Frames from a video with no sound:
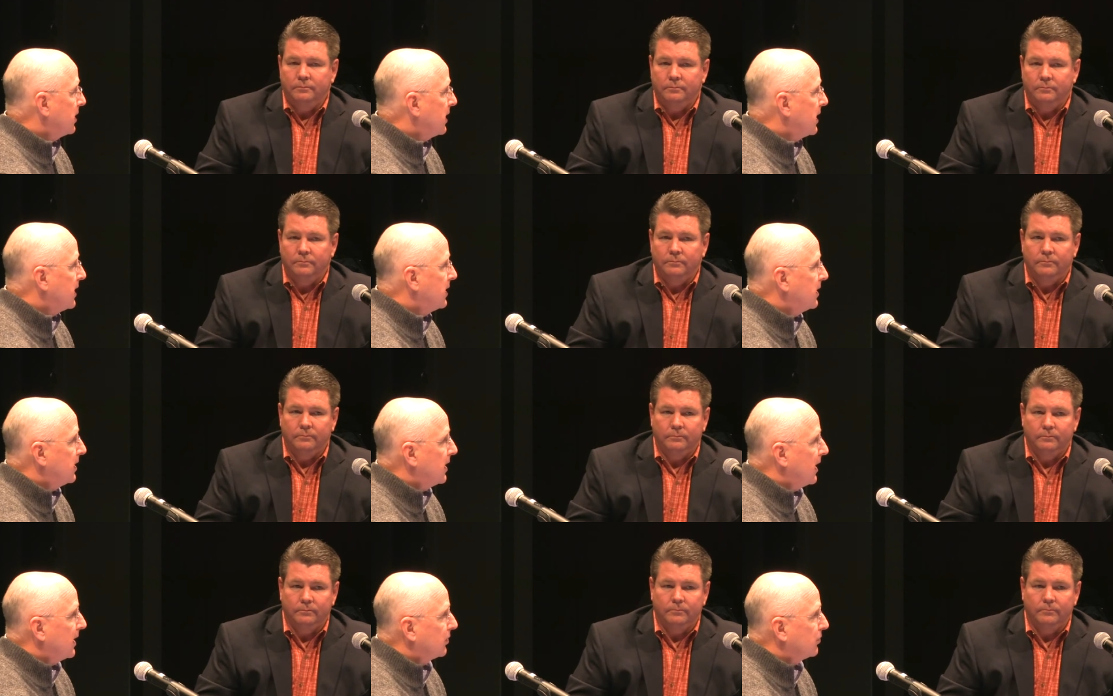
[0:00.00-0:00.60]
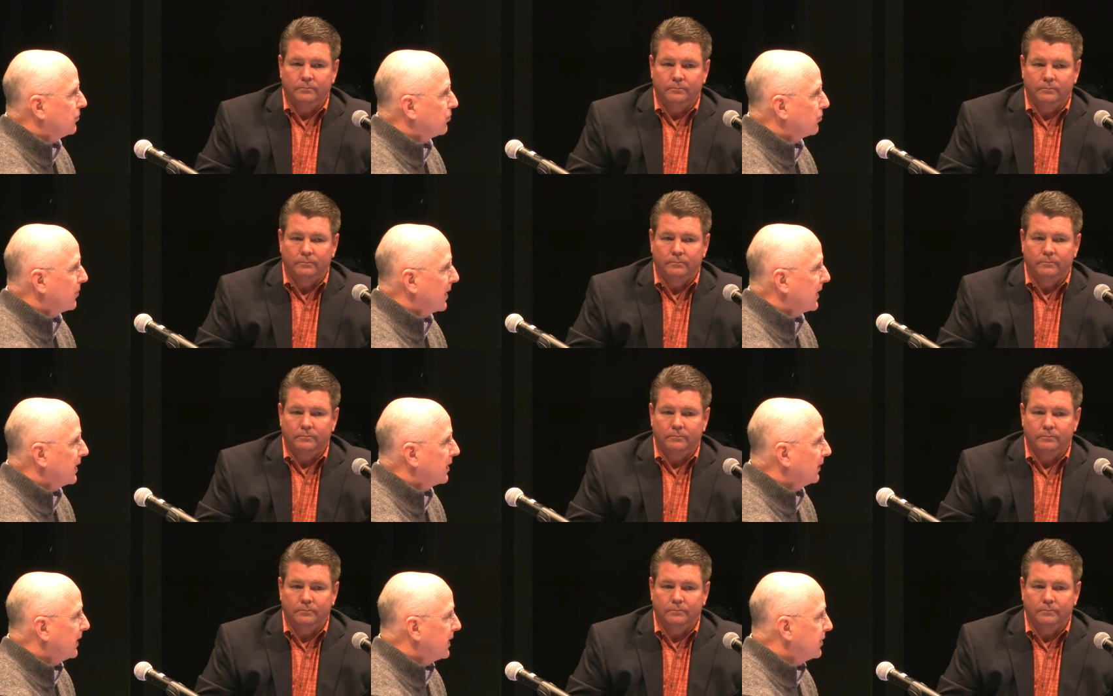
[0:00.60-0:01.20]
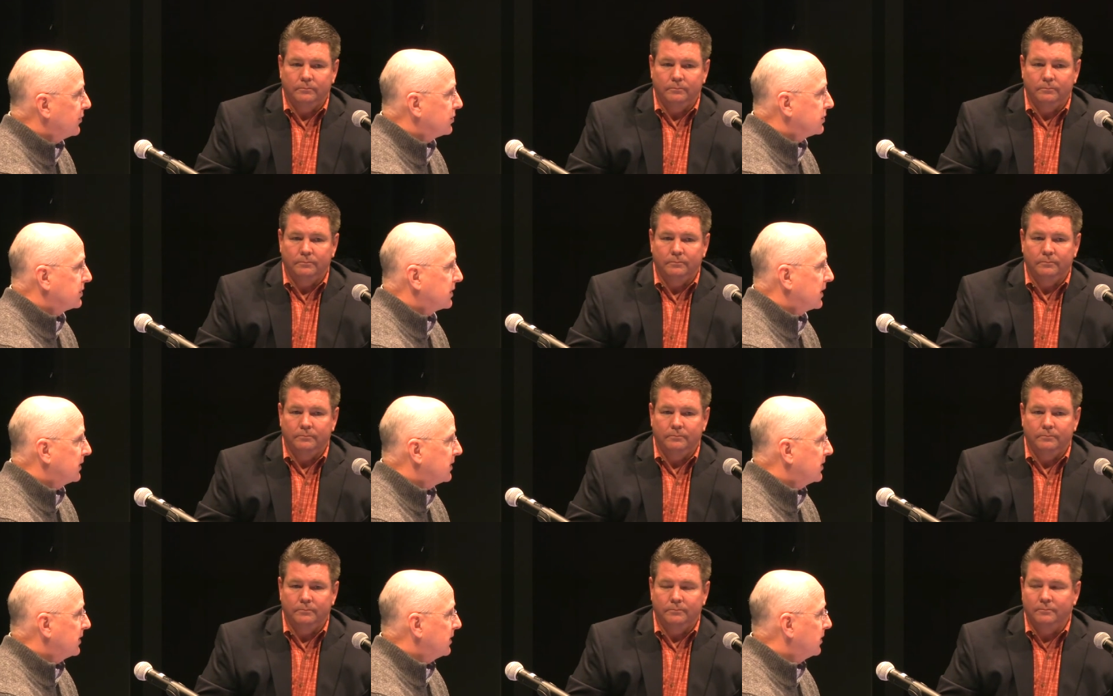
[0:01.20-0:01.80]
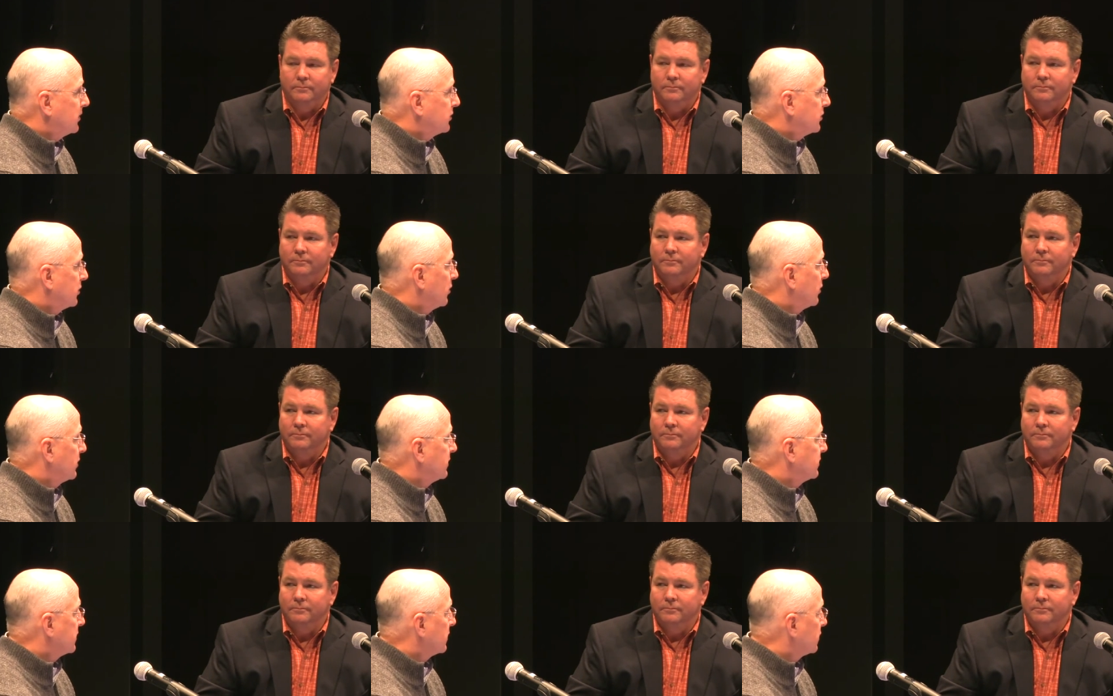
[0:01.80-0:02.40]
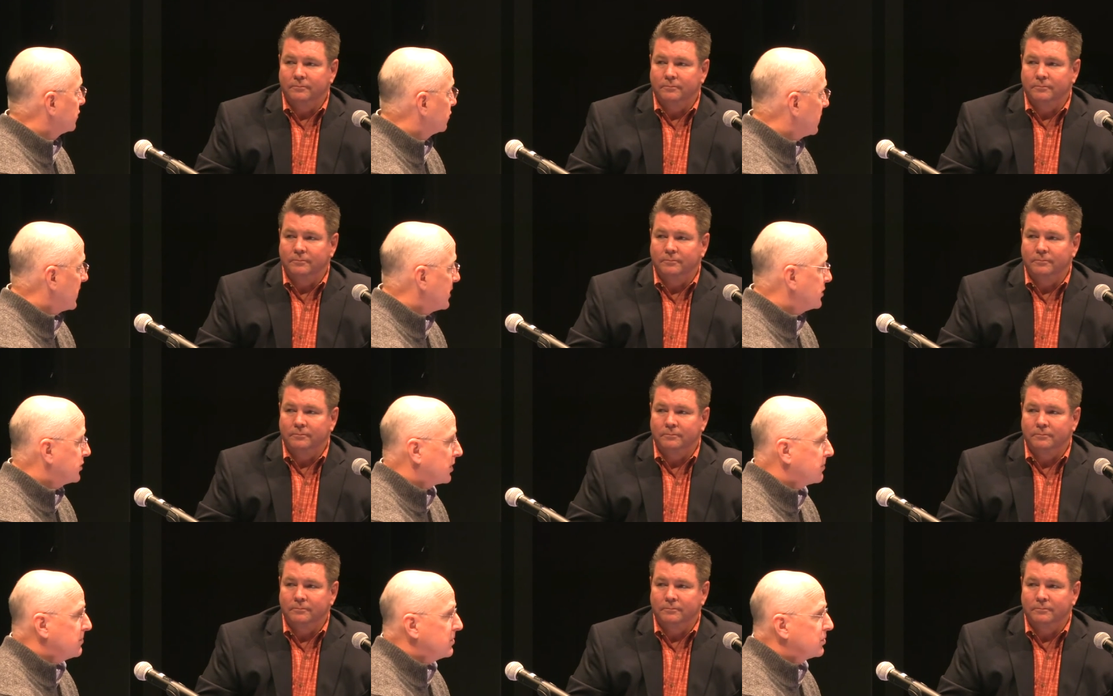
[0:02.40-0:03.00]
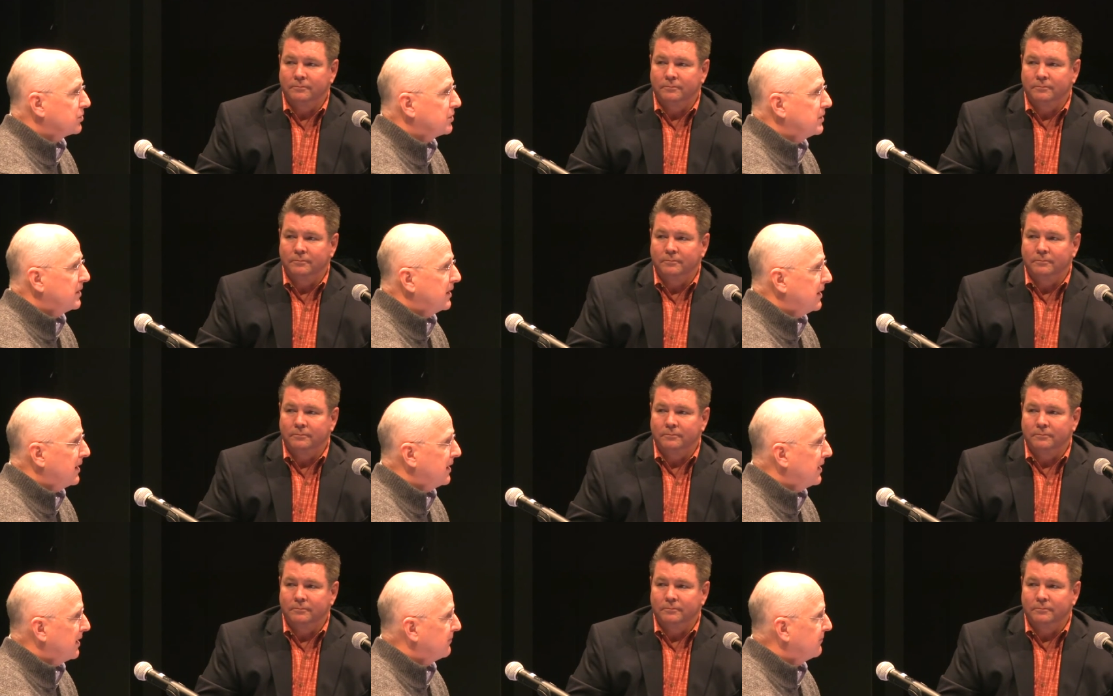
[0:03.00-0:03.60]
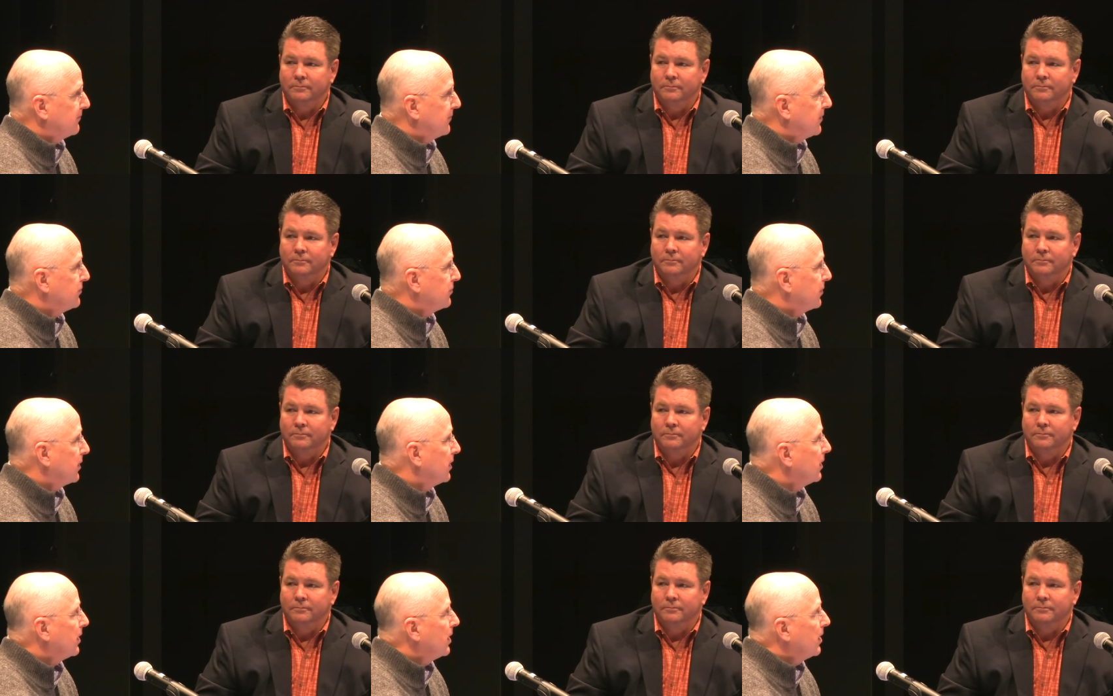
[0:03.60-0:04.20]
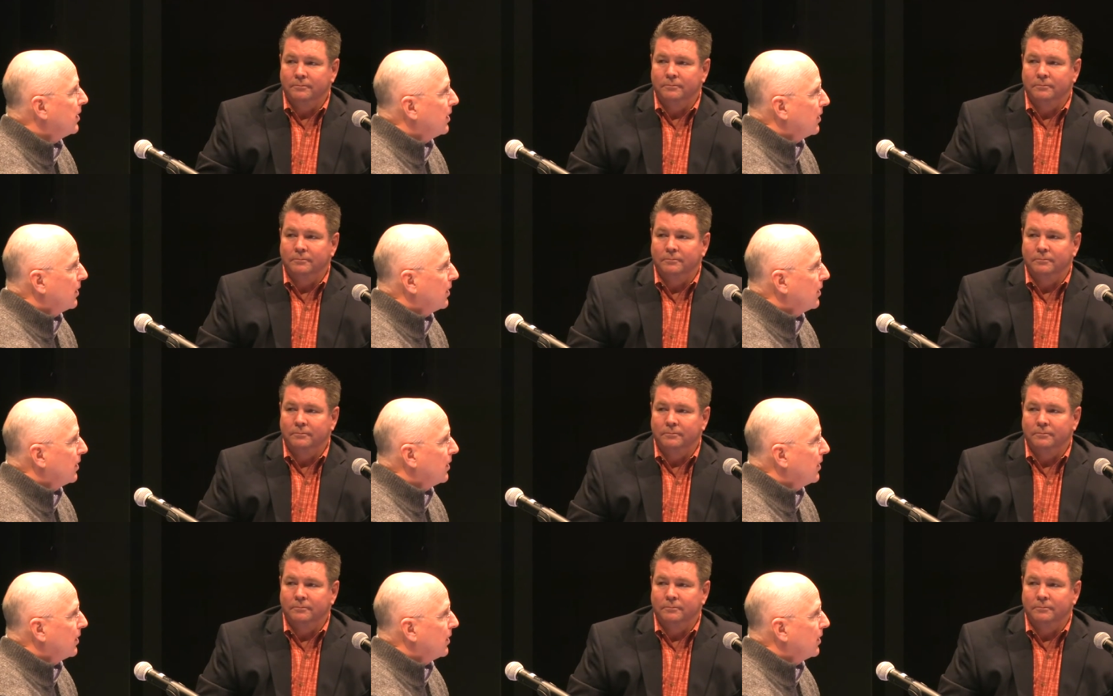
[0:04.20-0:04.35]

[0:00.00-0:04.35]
Speaker 1: and at the regulators at the Securities and Exchange Commission and at FINRA,